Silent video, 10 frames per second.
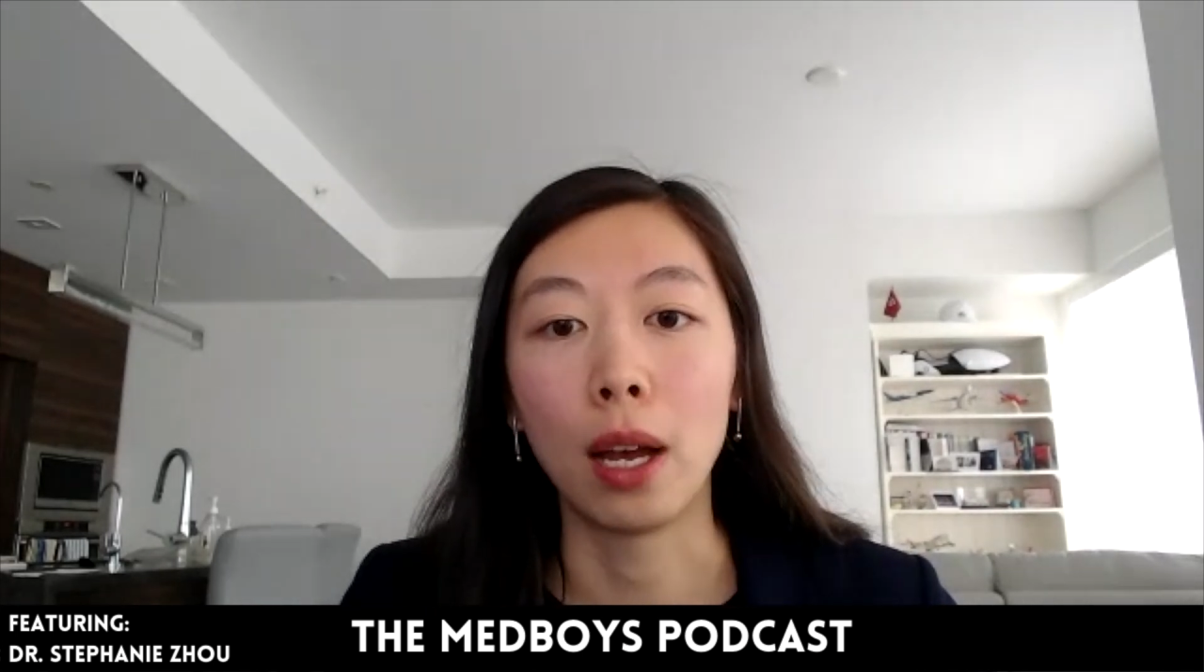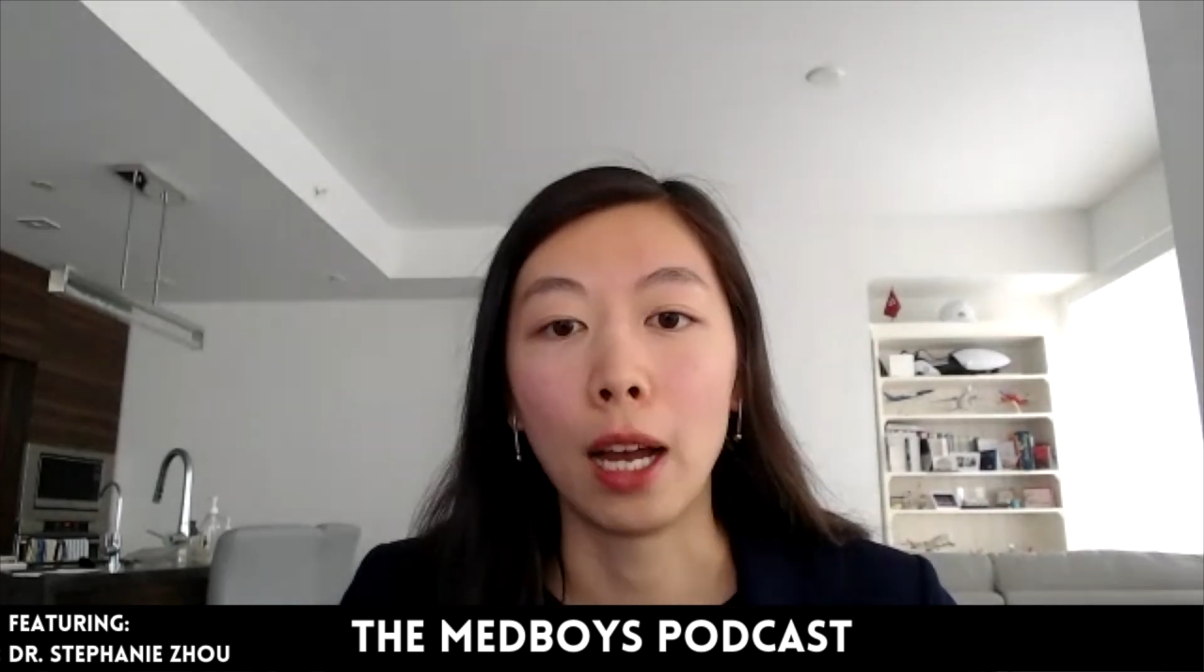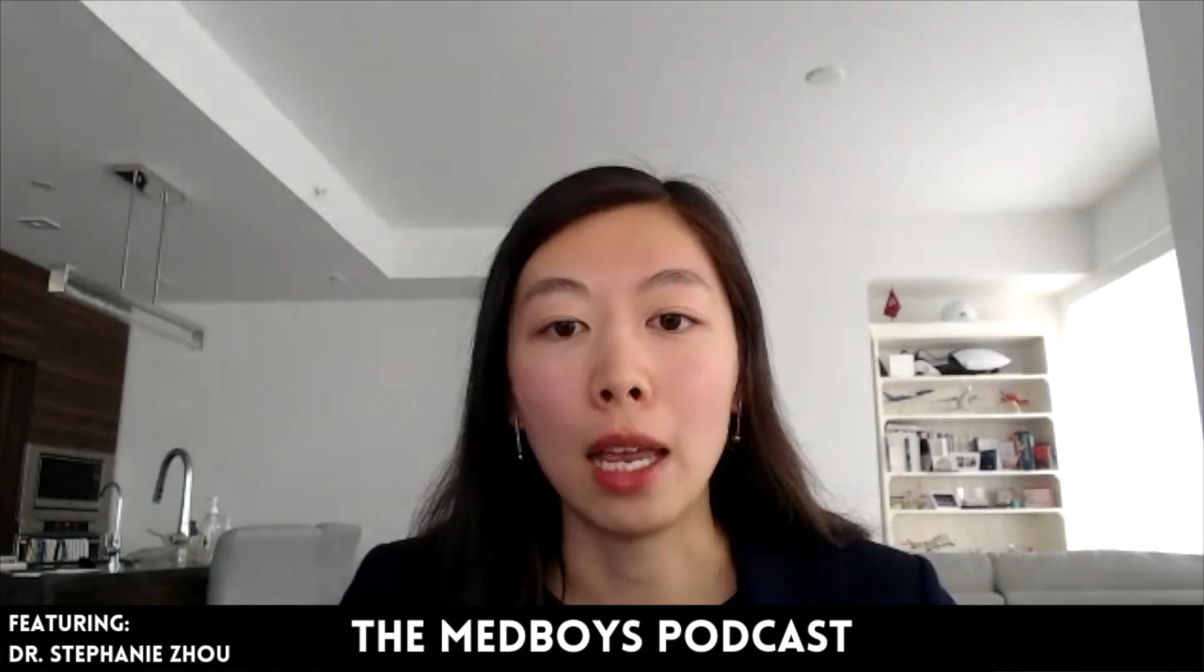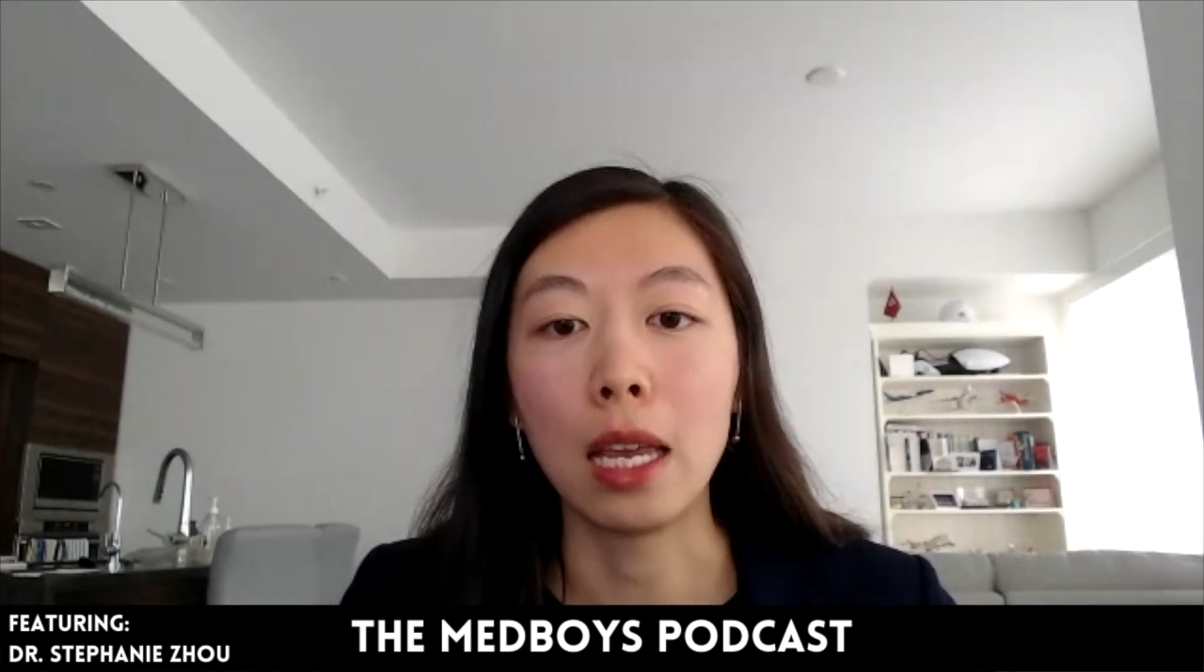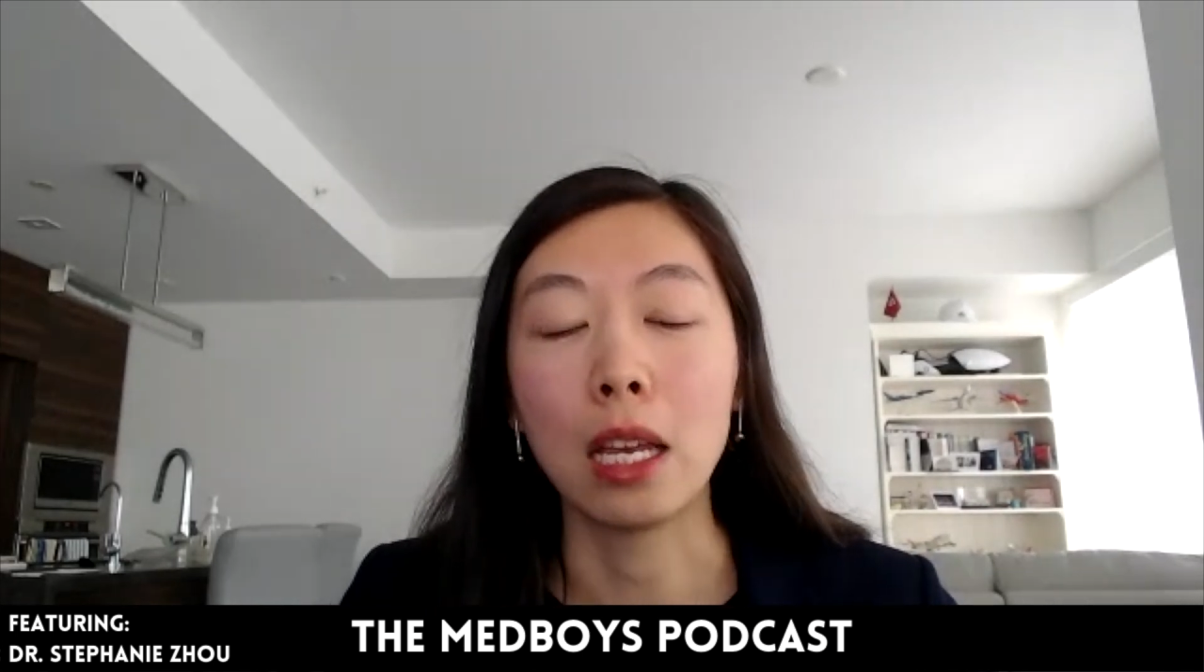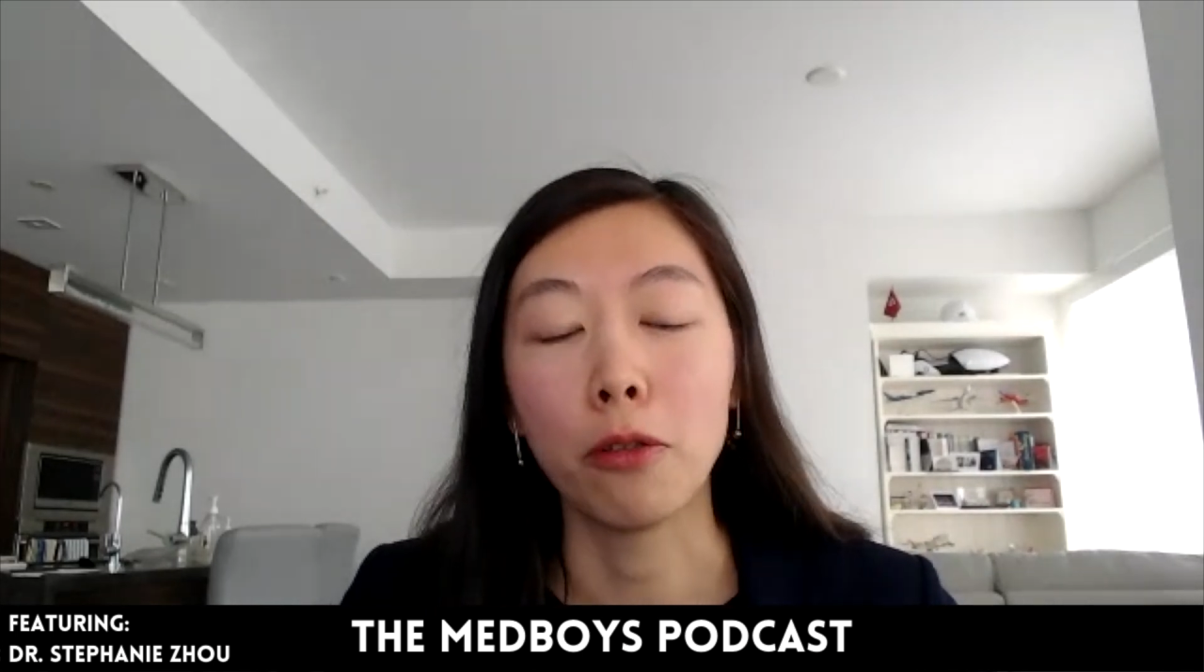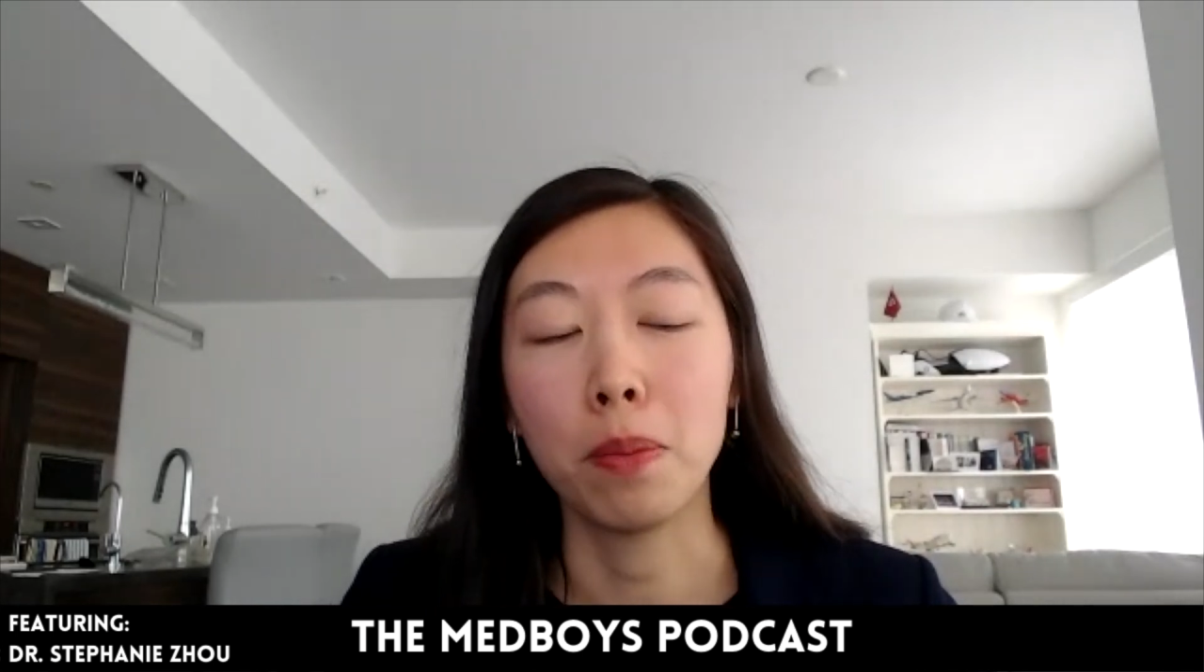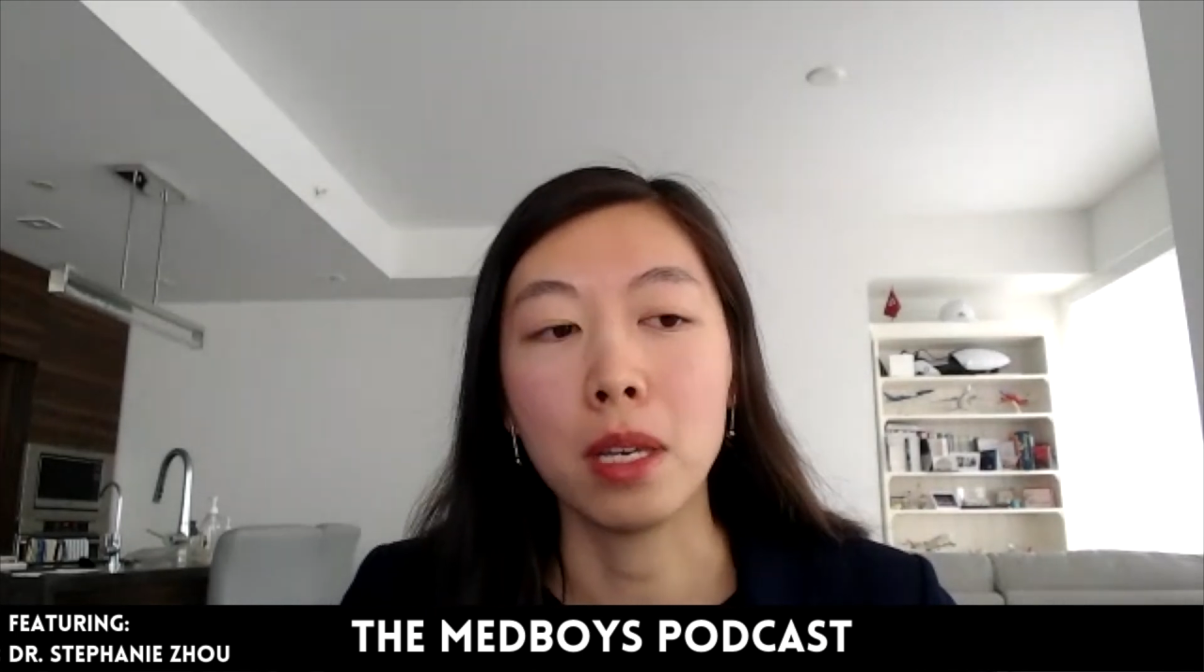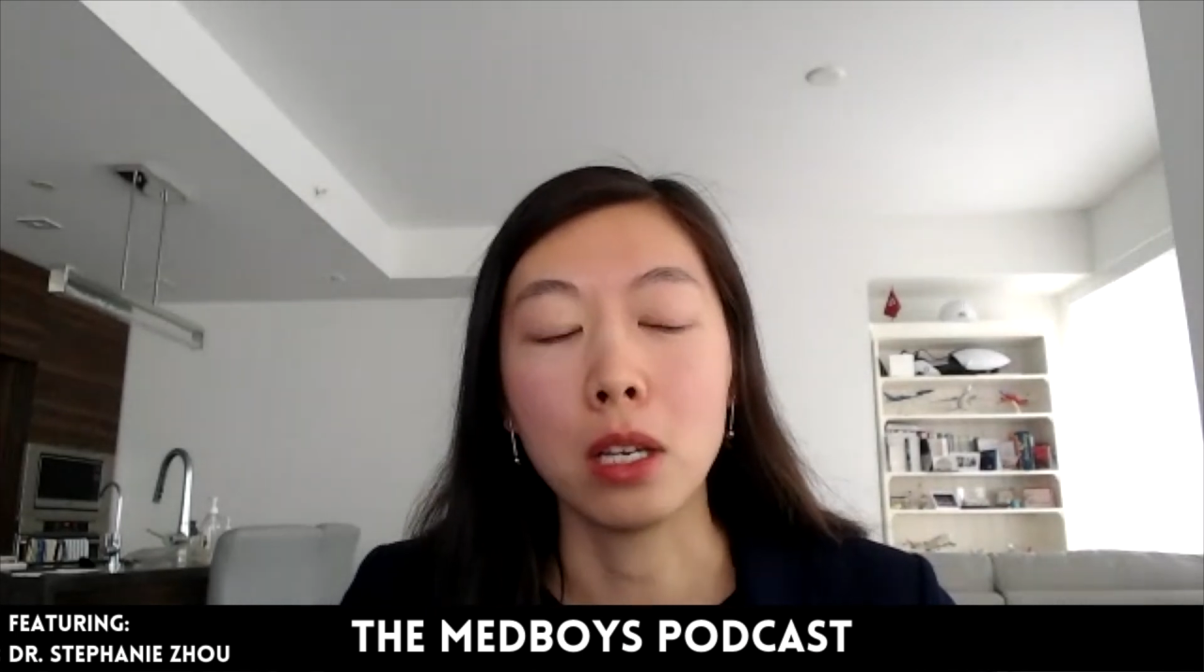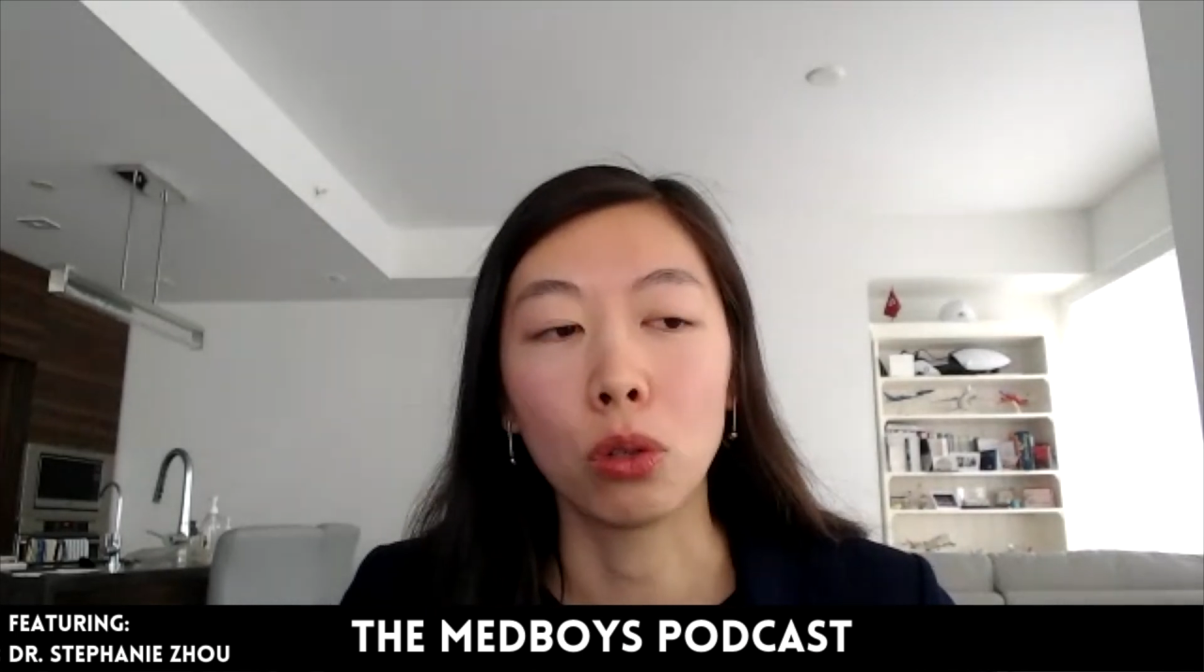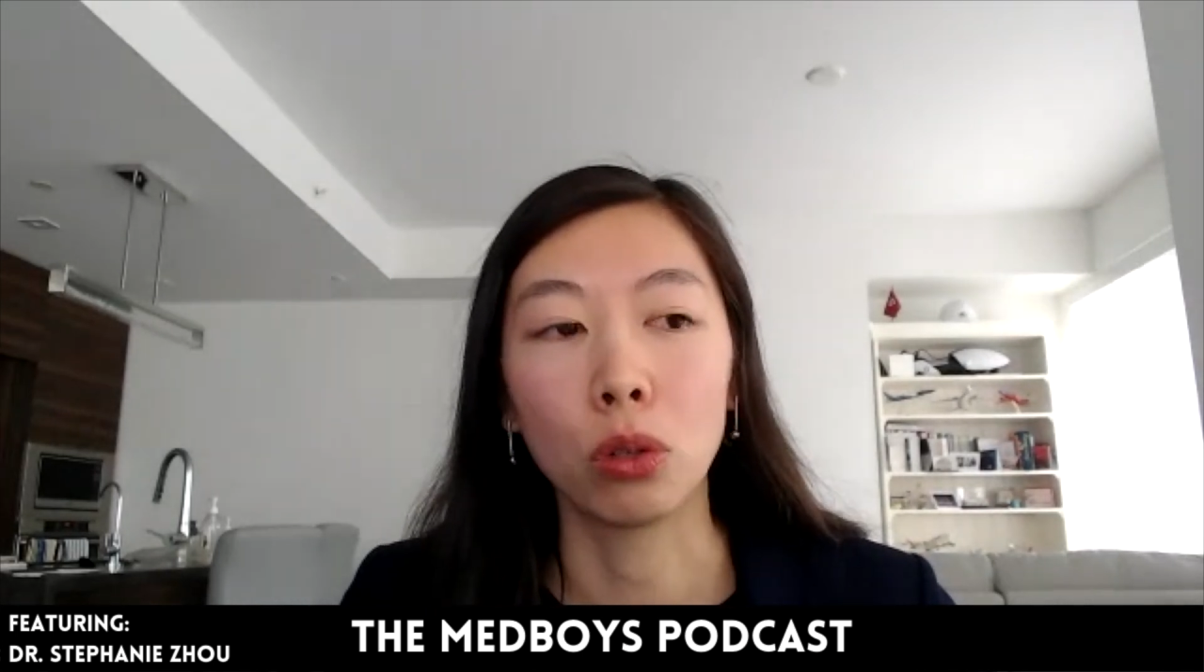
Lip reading: AFP. So